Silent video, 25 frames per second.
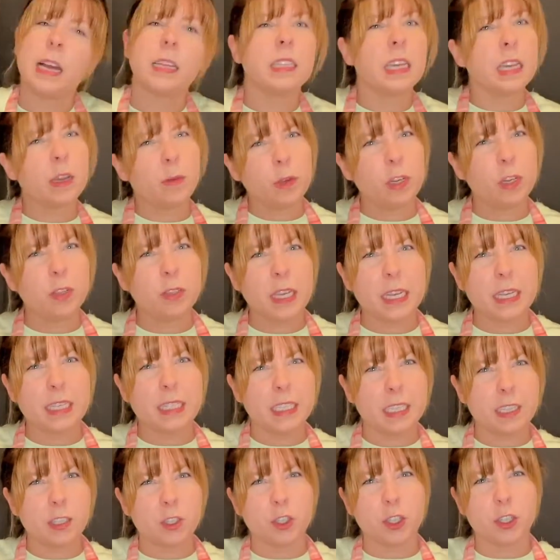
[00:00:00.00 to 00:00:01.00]
It's like when you say
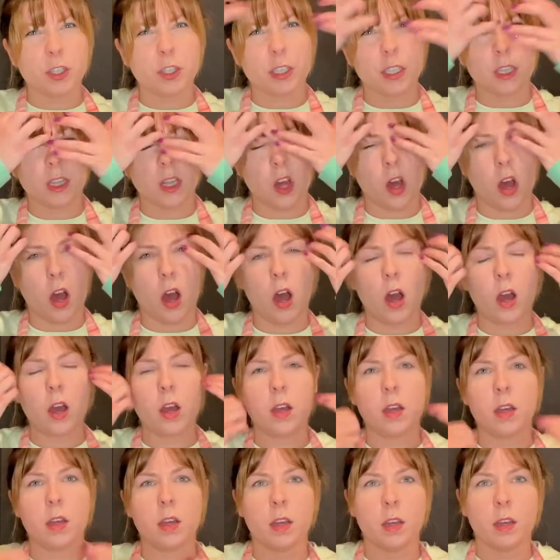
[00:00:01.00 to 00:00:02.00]
sisters-in-law.
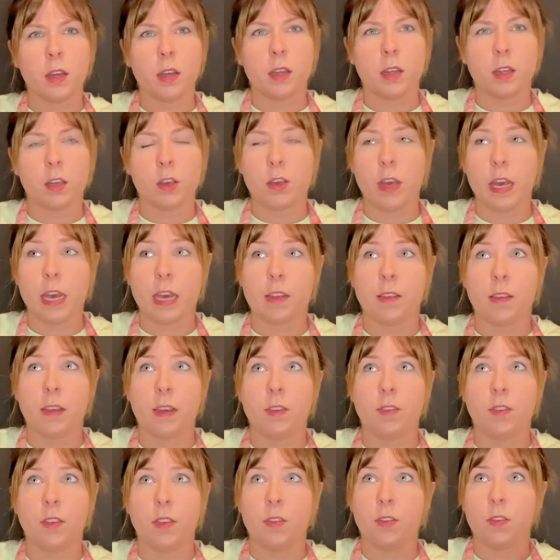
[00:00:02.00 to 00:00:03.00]
You can't
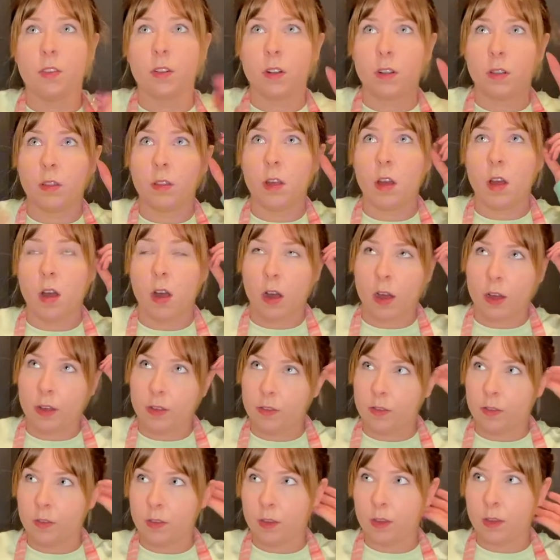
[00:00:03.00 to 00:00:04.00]
say
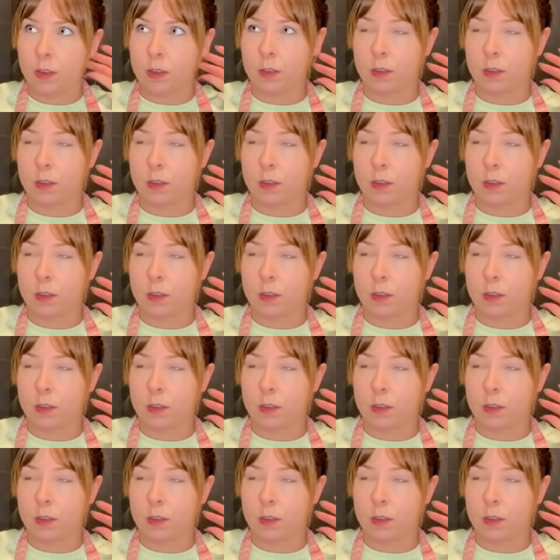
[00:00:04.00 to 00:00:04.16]
sister-in-laws.